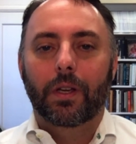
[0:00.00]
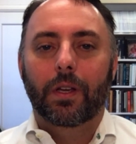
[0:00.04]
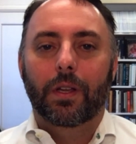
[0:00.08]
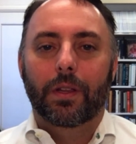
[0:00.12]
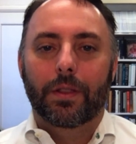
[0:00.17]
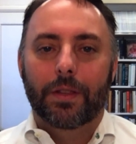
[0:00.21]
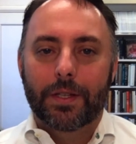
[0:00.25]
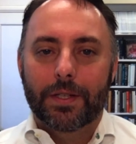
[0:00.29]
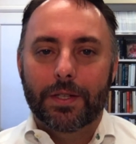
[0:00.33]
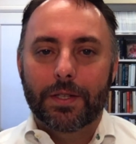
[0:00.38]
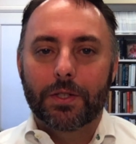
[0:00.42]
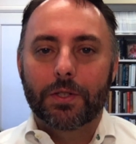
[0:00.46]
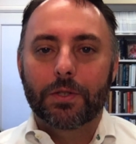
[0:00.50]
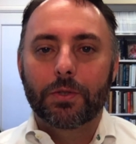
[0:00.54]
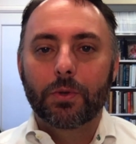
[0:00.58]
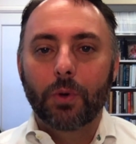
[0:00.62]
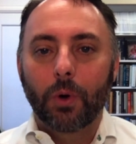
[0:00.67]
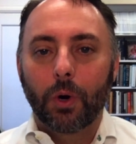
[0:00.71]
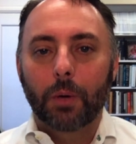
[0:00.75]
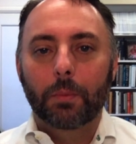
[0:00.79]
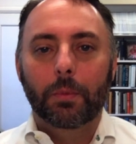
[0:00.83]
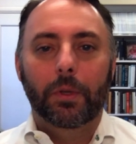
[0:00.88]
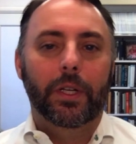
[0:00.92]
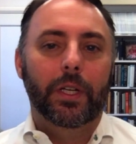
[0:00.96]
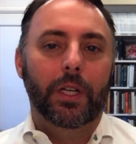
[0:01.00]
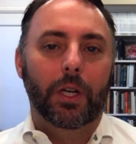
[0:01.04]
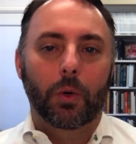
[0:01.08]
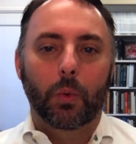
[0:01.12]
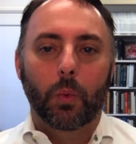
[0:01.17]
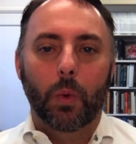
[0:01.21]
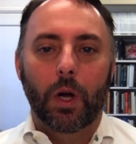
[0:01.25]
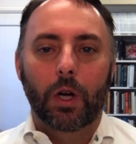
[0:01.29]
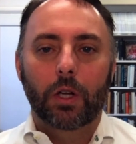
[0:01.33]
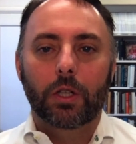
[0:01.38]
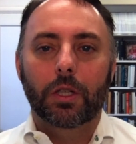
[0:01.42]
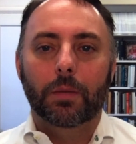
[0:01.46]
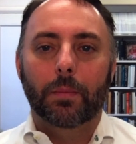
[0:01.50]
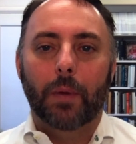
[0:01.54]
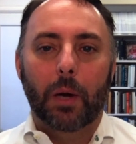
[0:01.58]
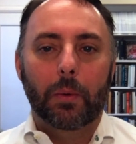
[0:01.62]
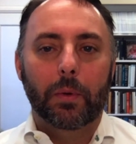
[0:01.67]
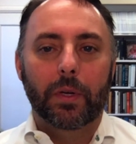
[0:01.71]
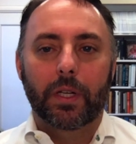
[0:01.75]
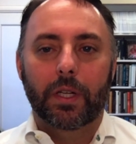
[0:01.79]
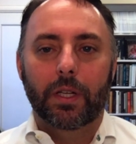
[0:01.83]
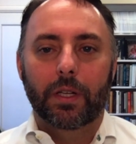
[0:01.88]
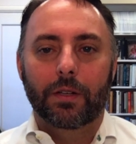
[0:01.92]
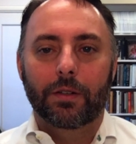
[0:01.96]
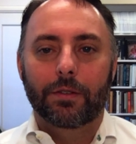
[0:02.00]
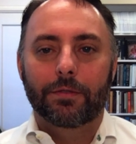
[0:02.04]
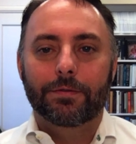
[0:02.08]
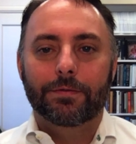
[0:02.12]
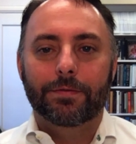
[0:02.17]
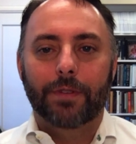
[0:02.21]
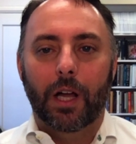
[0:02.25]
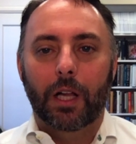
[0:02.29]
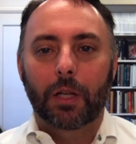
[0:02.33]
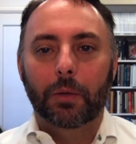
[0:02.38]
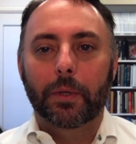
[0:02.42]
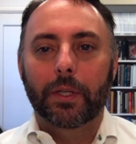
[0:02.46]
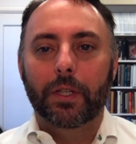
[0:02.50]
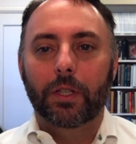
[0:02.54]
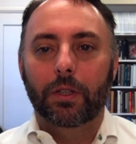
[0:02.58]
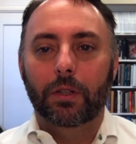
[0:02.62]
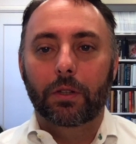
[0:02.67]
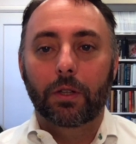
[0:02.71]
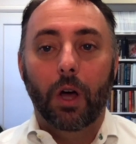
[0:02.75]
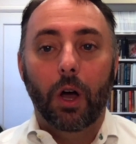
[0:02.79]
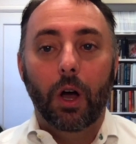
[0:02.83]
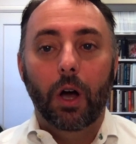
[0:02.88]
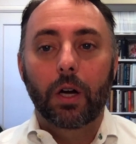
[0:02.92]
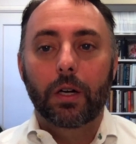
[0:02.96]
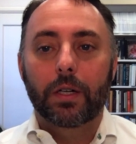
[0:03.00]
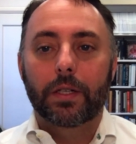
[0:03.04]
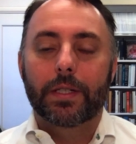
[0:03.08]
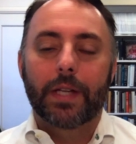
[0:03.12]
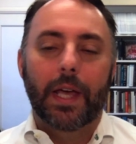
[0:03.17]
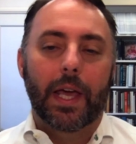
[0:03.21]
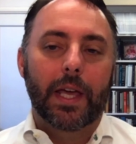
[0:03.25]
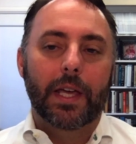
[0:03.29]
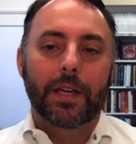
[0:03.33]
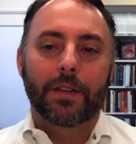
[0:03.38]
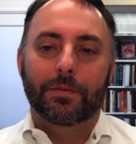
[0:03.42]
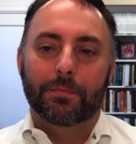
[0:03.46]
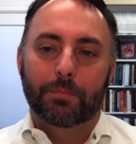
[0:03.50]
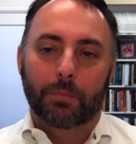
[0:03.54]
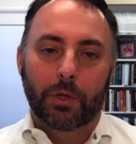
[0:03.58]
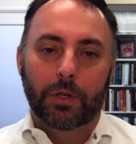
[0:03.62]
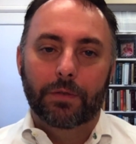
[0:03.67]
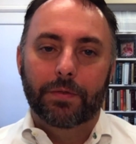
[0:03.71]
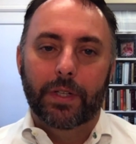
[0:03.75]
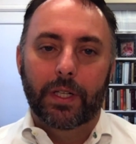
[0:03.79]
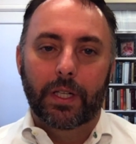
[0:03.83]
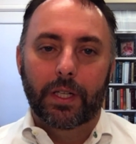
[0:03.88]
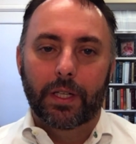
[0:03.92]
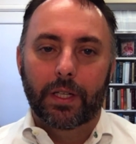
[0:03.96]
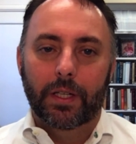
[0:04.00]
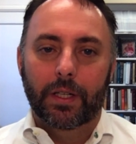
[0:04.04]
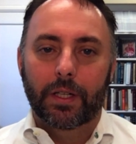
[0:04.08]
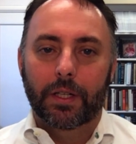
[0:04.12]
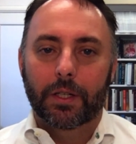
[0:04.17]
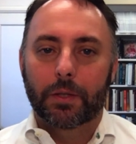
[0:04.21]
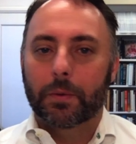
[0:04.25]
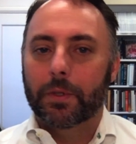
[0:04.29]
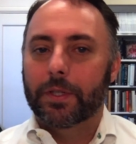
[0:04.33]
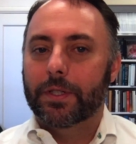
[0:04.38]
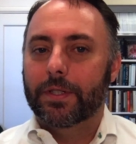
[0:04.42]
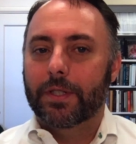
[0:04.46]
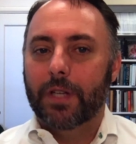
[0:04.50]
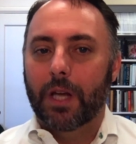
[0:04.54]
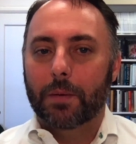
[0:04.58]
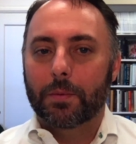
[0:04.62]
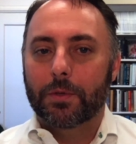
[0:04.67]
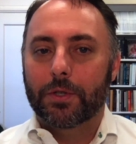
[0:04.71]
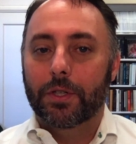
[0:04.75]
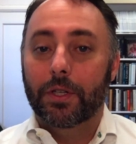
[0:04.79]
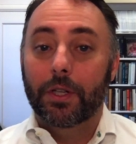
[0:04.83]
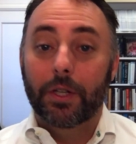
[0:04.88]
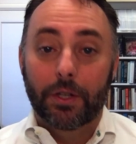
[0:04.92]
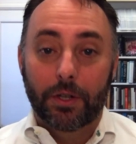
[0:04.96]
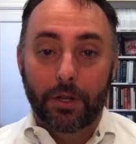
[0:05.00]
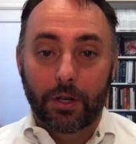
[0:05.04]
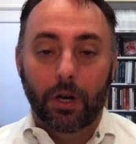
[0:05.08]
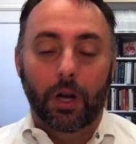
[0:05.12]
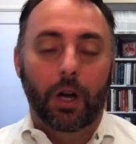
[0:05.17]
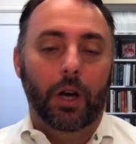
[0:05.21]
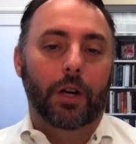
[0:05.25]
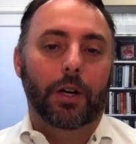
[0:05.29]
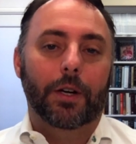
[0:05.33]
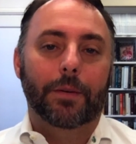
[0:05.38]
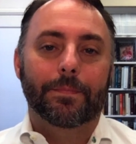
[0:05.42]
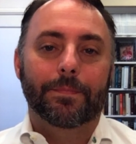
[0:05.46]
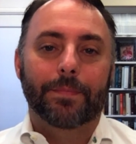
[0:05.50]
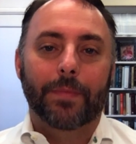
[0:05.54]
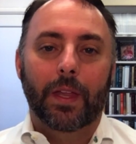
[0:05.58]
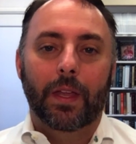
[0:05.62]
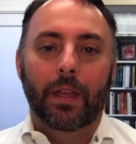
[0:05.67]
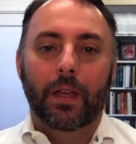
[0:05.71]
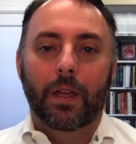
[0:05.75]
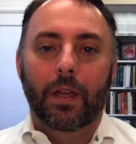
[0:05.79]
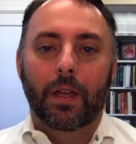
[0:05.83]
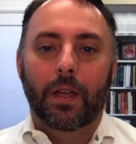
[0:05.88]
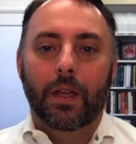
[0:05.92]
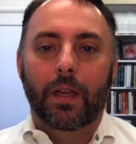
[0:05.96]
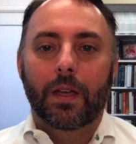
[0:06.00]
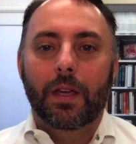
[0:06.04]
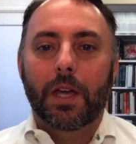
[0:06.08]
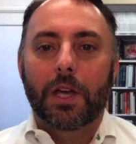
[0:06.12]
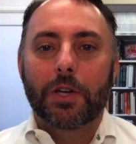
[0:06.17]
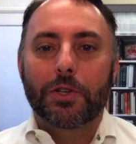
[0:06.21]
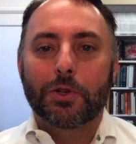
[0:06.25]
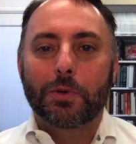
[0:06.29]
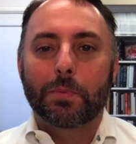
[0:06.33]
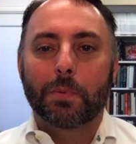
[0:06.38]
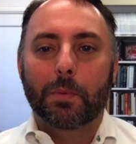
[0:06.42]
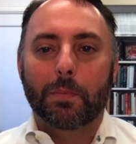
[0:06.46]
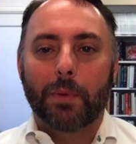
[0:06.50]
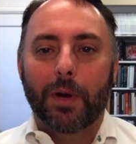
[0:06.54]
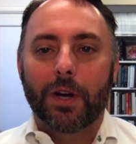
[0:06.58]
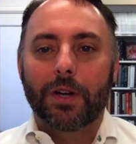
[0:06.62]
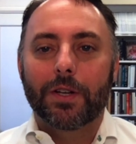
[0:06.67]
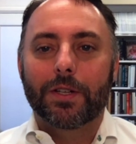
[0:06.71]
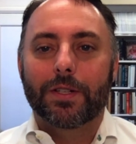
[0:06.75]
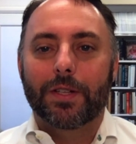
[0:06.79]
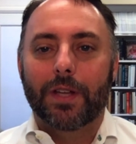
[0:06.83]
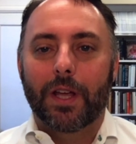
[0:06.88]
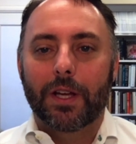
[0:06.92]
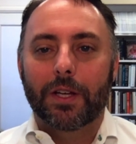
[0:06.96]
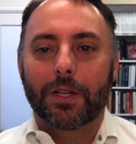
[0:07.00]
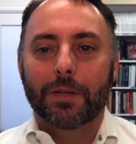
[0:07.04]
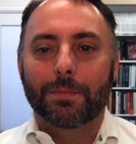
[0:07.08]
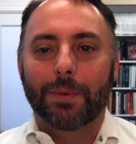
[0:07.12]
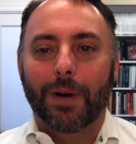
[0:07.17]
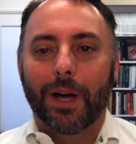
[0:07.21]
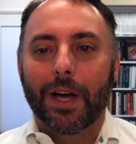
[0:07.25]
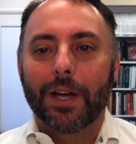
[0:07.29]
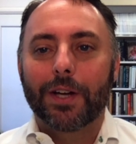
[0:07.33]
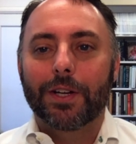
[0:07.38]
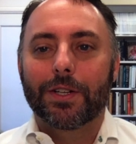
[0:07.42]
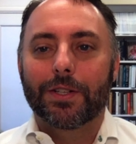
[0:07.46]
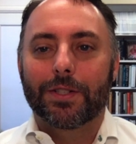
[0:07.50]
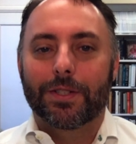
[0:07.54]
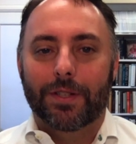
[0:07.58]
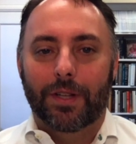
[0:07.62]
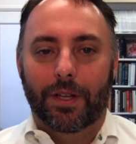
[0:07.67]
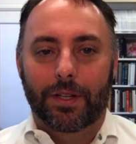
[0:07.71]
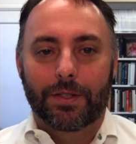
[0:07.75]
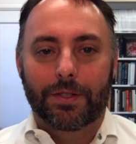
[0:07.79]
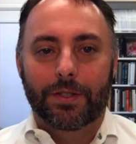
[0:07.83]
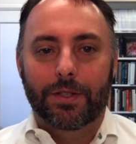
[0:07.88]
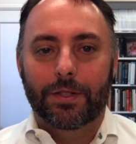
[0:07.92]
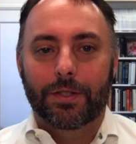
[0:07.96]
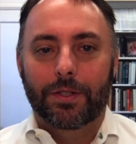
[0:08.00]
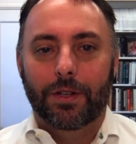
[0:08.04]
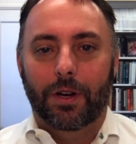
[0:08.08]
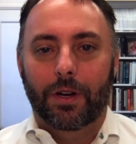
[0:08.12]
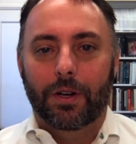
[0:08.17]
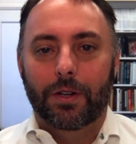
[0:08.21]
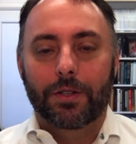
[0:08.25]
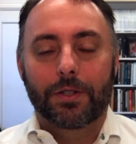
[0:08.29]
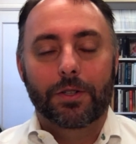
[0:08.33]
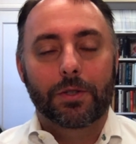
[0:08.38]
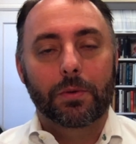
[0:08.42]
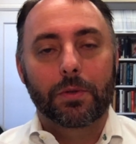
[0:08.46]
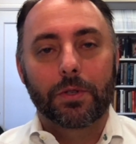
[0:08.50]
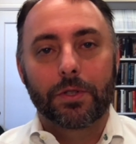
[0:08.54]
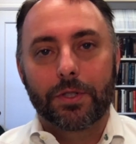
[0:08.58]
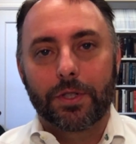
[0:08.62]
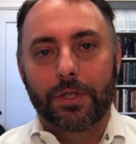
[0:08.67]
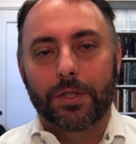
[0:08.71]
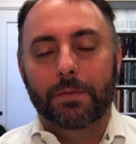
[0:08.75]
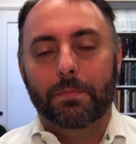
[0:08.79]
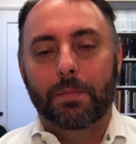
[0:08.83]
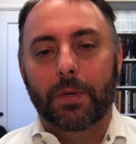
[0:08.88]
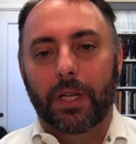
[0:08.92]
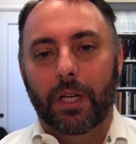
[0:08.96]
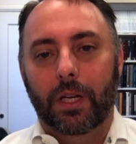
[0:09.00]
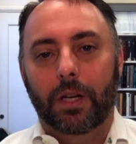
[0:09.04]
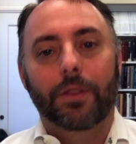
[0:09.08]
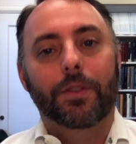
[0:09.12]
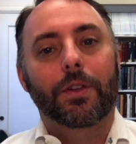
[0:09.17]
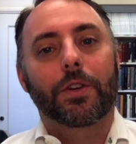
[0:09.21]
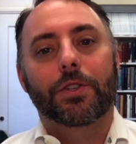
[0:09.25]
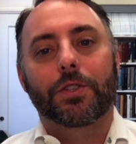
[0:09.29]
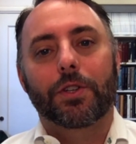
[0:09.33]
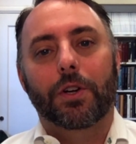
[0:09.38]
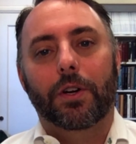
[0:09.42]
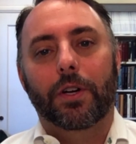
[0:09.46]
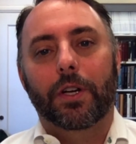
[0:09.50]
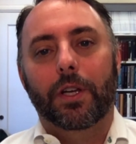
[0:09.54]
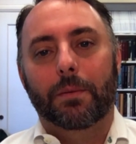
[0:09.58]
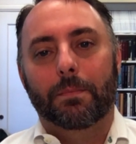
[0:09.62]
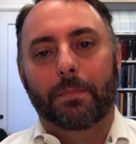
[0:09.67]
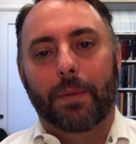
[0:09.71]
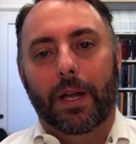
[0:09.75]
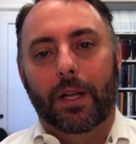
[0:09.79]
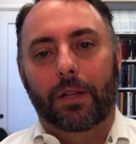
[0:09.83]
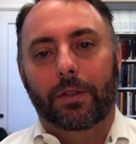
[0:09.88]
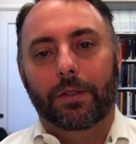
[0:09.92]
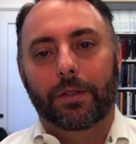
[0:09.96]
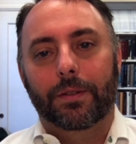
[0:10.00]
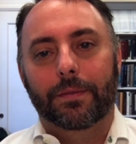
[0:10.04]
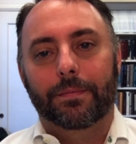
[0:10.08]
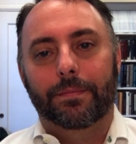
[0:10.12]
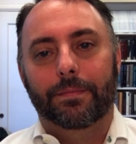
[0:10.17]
This is normally a welcome I would give following a long day of moving in at a reception in your honor as you prepare to say goodbye to your sons and daughters who are just beginning their journey at Baylor.